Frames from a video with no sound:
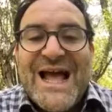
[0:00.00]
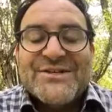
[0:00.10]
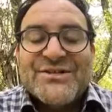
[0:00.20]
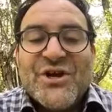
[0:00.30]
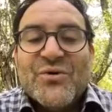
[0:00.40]

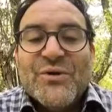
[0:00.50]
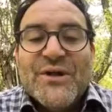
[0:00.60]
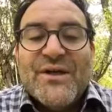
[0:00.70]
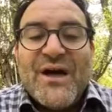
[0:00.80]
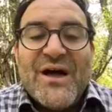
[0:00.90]
And so,
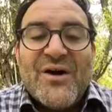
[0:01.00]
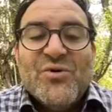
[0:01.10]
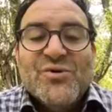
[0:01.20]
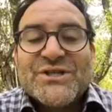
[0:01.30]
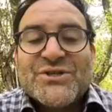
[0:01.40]
uh,
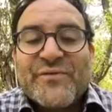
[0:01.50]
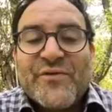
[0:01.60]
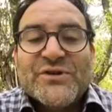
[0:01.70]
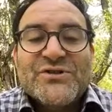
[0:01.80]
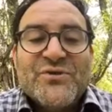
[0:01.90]
who's this
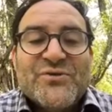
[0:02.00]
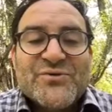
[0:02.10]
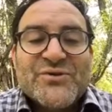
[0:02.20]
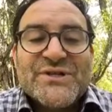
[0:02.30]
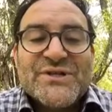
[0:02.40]
referring to?
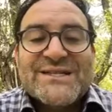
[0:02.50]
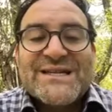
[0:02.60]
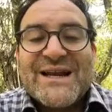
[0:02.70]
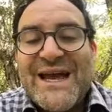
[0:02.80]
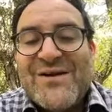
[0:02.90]
Those who say it's
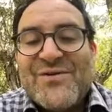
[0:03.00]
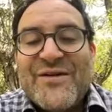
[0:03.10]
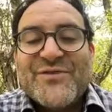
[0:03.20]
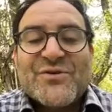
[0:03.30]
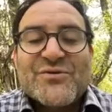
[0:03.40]

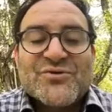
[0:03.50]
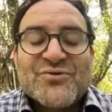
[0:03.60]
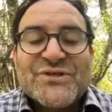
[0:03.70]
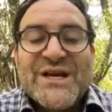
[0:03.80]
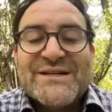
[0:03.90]
Sancheirab. There are others
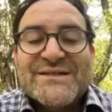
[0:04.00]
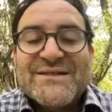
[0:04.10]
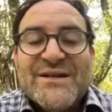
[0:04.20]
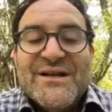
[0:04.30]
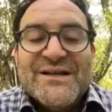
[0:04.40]
who say
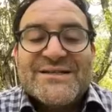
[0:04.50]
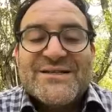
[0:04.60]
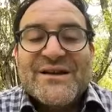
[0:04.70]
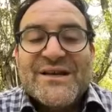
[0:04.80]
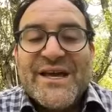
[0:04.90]
it's
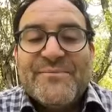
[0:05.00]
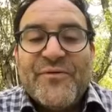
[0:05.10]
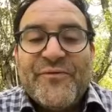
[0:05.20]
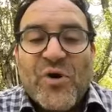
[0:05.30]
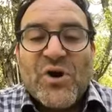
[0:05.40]
it's the king
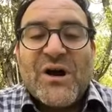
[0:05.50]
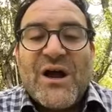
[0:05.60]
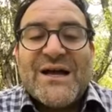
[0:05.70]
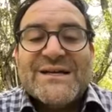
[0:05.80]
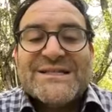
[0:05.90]

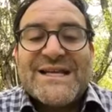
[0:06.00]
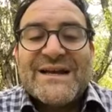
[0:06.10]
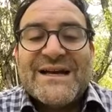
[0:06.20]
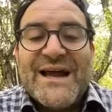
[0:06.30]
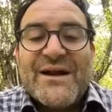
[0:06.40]
before uh,
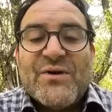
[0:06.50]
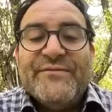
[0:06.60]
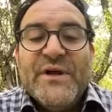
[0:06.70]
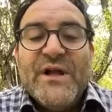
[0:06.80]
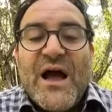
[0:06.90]
Sancheirab.